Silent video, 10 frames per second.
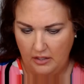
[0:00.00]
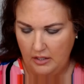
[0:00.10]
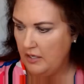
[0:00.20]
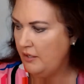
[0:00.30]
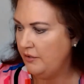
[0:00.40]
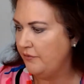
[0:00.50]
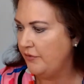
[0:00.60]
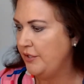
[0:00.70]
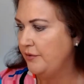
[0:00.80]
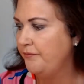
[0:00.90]
I don't know if we
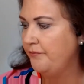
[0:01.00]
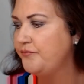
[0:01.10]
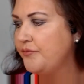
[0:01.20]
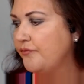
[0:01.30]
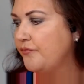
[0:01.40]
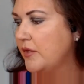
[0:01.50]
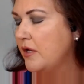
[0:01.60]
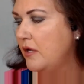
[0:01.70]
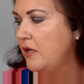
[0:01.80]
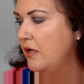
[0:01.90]
do.
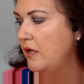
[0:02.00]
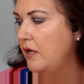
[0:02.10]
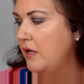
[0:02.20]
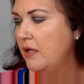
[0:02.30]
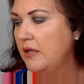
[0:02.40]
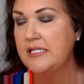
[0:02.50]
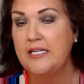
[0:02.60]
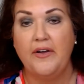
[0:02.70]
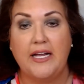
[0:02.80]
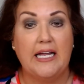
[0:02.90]
Let's see if I
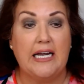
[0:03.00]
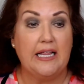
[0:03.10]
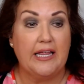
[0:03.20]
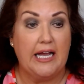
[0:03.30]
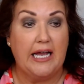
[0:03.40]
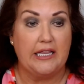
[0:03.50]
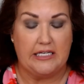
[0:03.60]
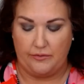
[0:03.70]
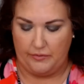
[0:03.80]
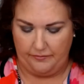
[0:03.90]
can get anything out of this
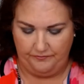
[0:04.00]
one.